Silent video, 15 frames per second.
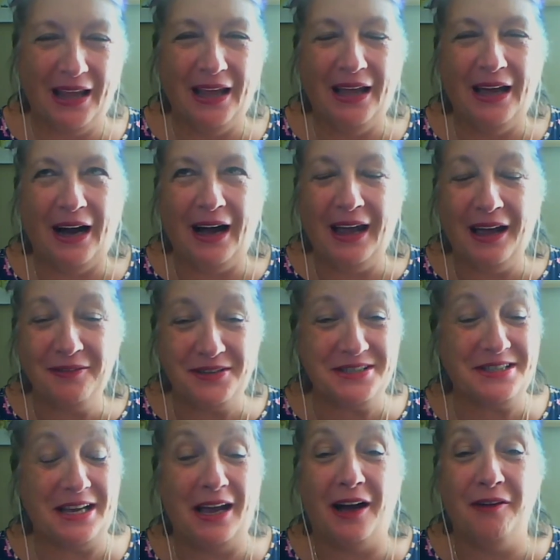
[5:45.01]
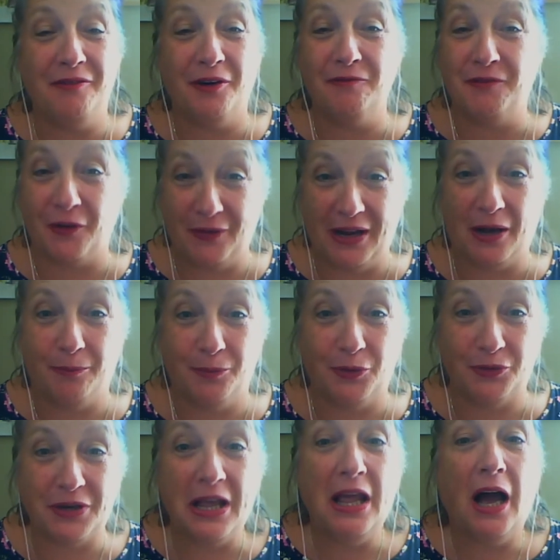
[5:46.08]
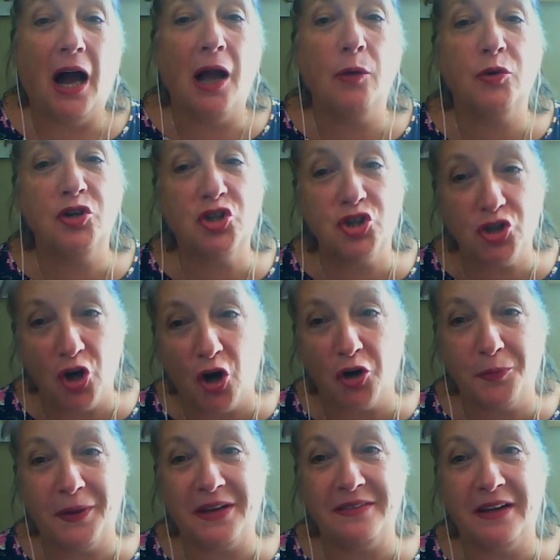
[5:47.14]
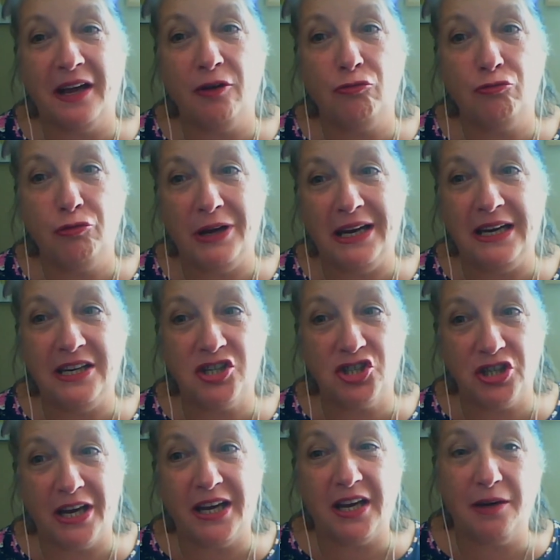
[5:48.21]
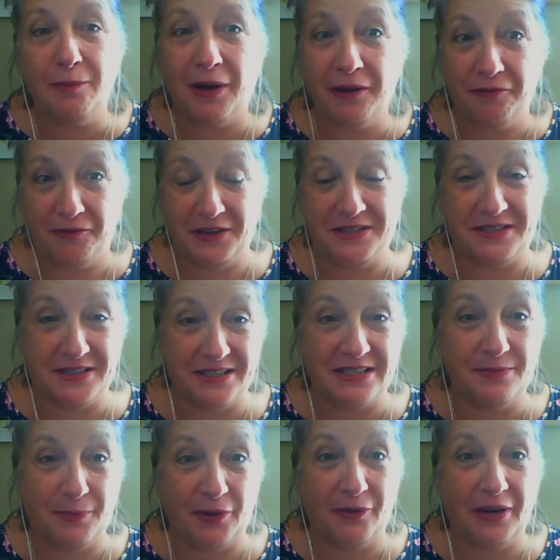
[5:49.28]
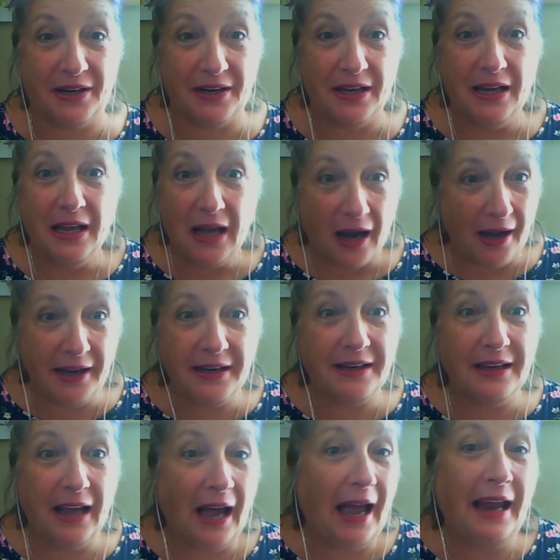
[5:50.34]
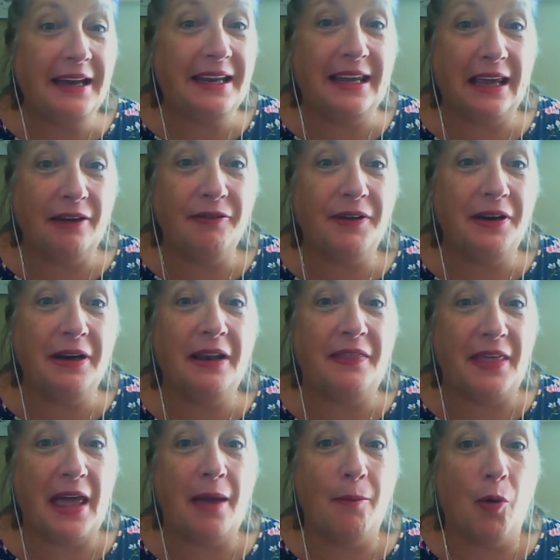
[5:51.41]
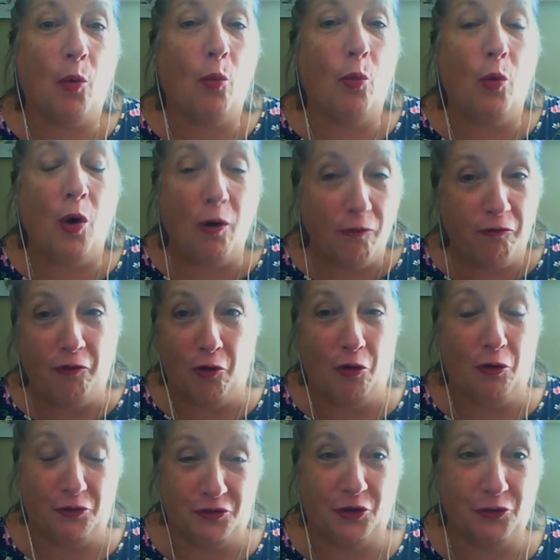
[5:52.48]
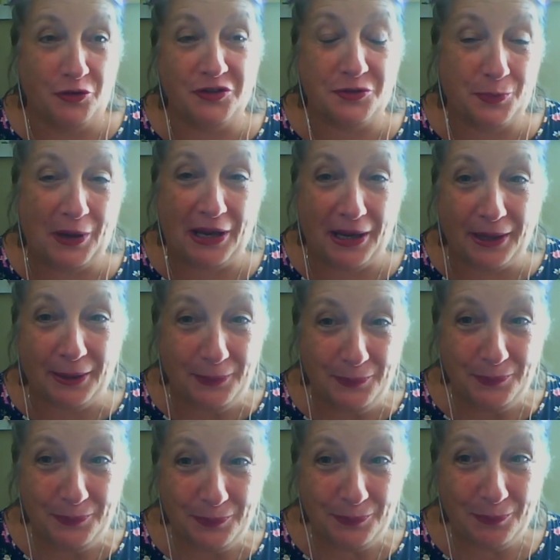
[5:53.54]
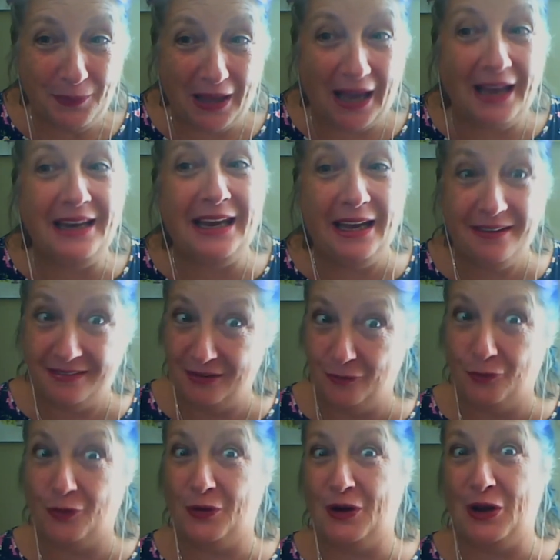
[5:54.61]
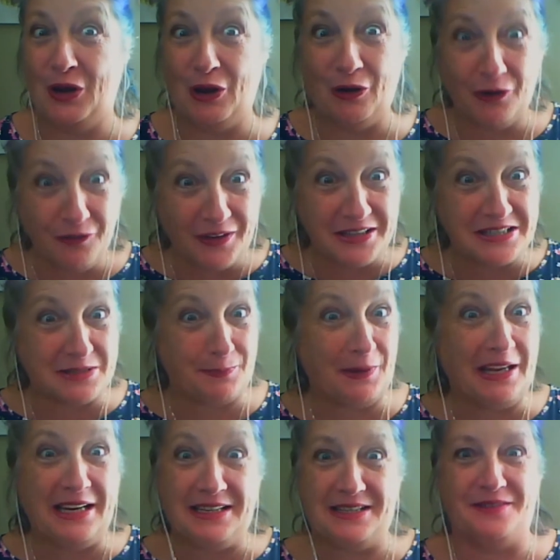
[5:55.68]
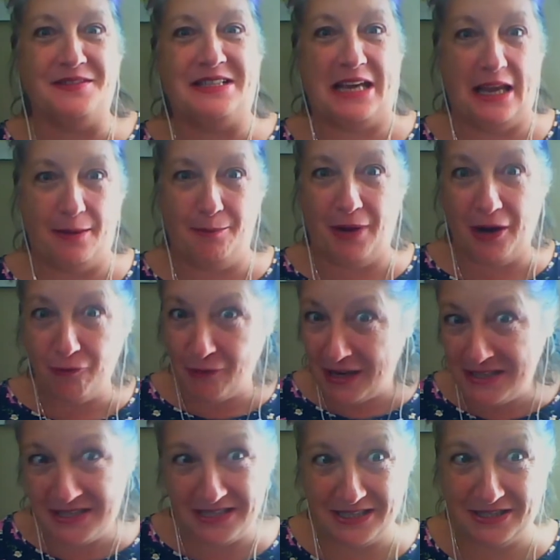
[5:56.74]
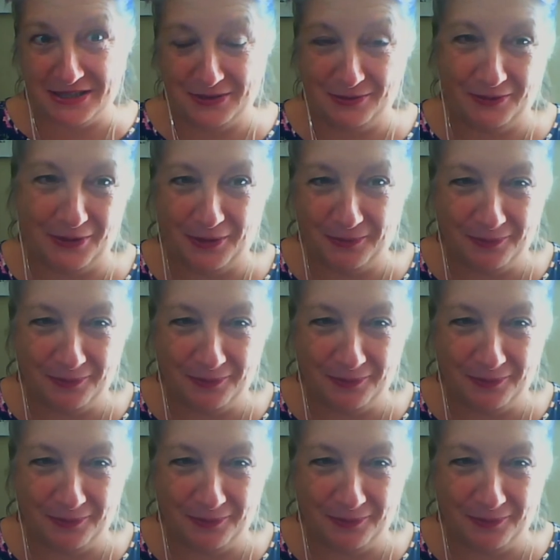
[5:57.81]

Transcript: I have to say, I felt very humbled. I was shocked because I had really shaken my fist at Spirit. I had given them what for, so to speak. And yes, there were a lot of expletives in my ranting to them.